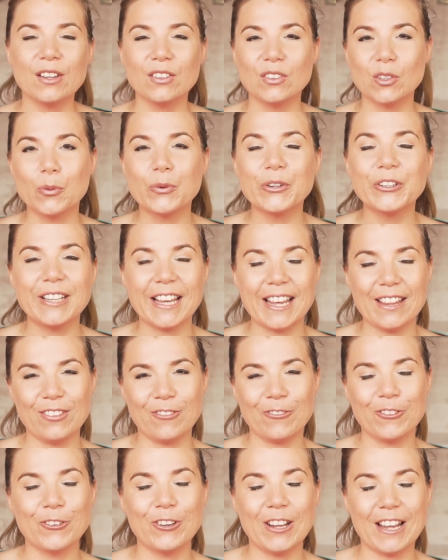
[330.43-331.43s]
So we'll
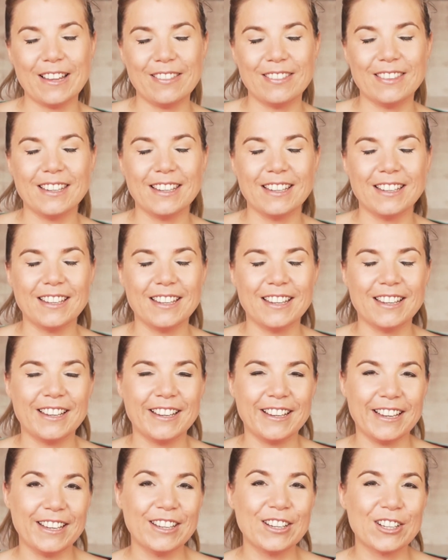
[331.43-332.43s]
get through that
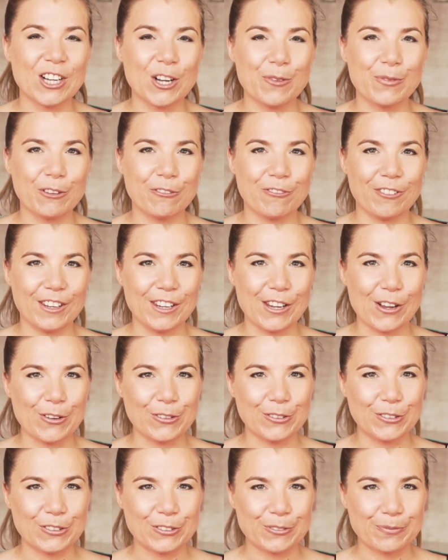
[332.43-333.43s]
in the coming
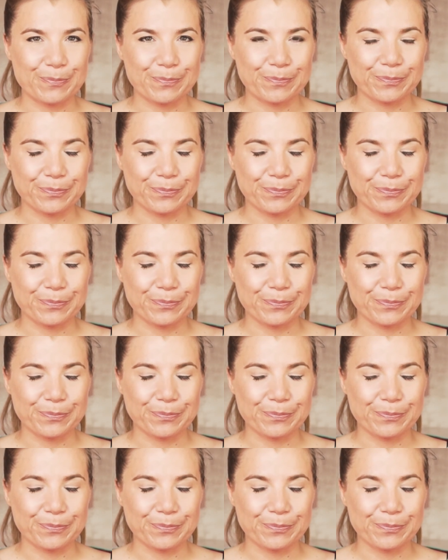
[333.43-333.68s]
videos.